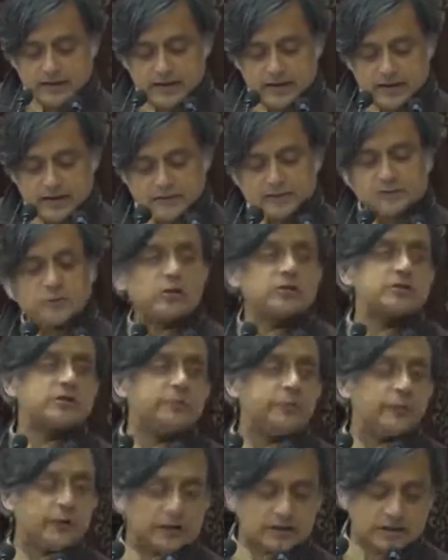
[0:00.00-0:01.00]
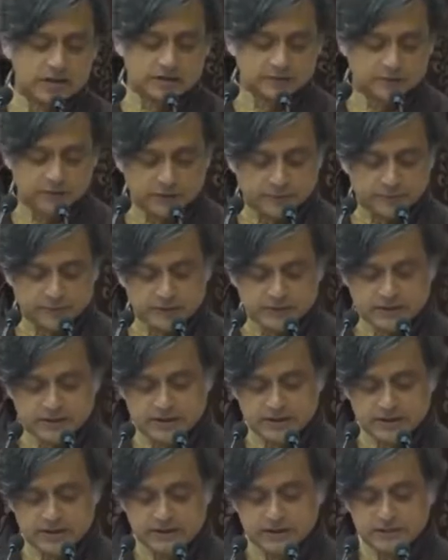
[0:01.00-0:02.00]
Of course, apologists for the present
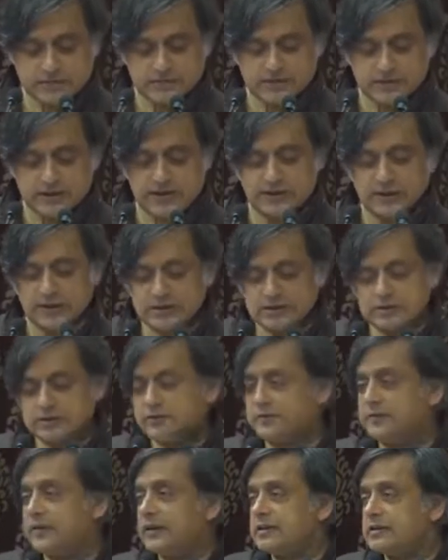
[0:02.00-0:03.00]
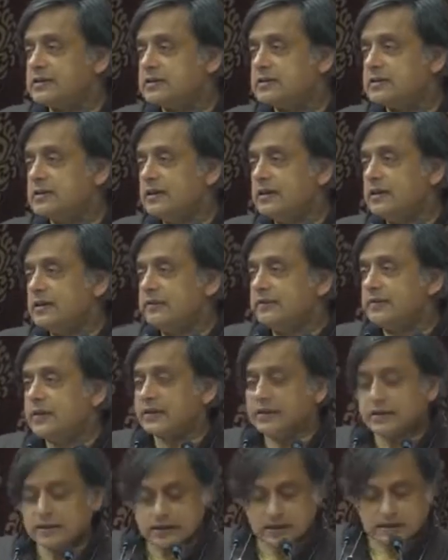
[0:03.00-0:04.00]
system say in its defense
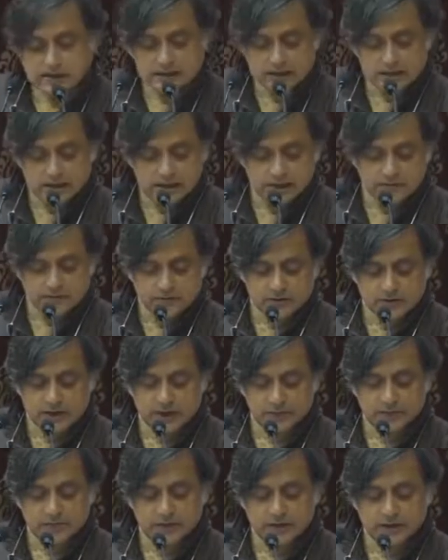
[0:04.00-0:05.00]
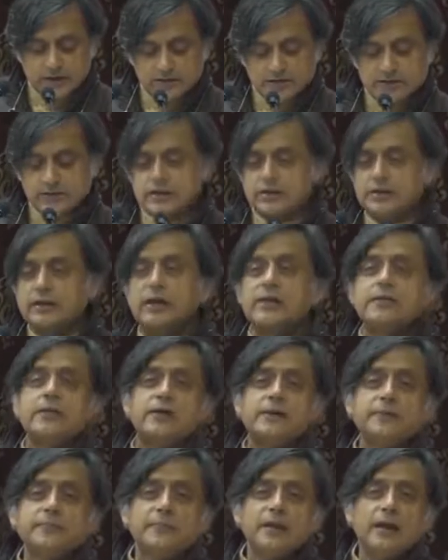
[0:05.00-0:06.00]
that it has served to keep the country
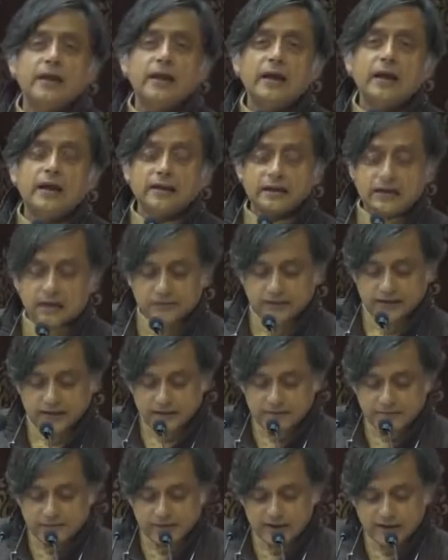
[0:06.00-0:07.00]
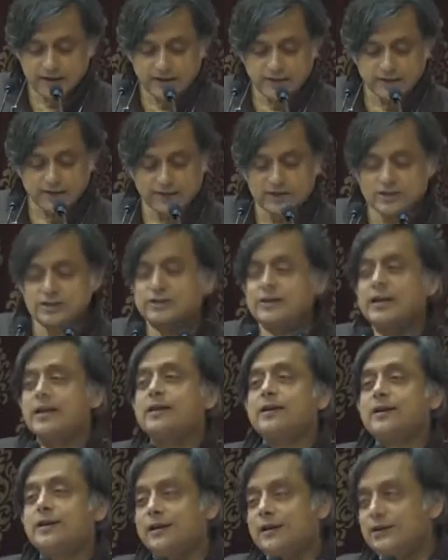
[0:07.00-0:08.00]
together and given every Indian a
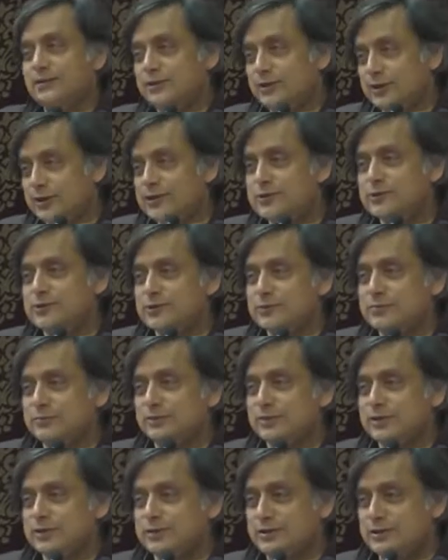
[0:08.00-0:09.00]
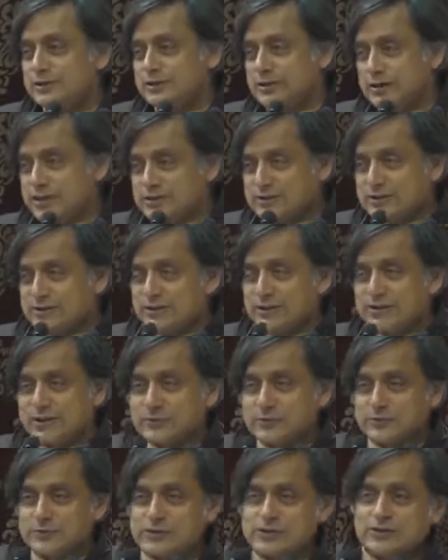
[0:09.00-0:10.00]
stake in the nation's political destiny.
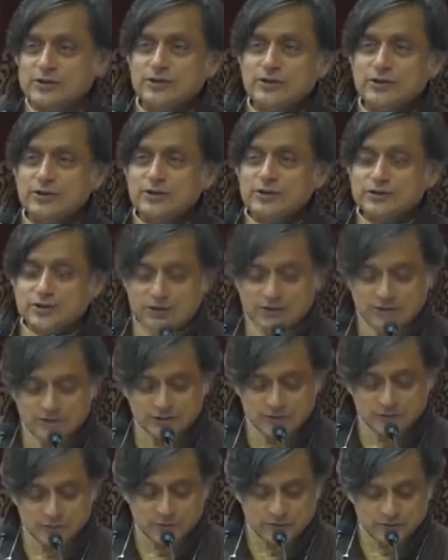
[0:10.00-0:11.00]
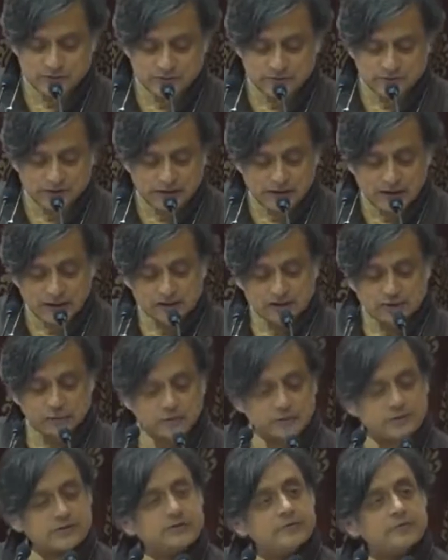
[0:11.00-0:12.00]
That was such a specific
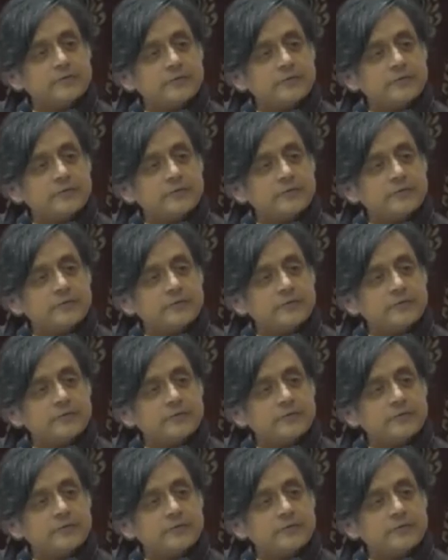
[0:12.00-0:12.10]
argument.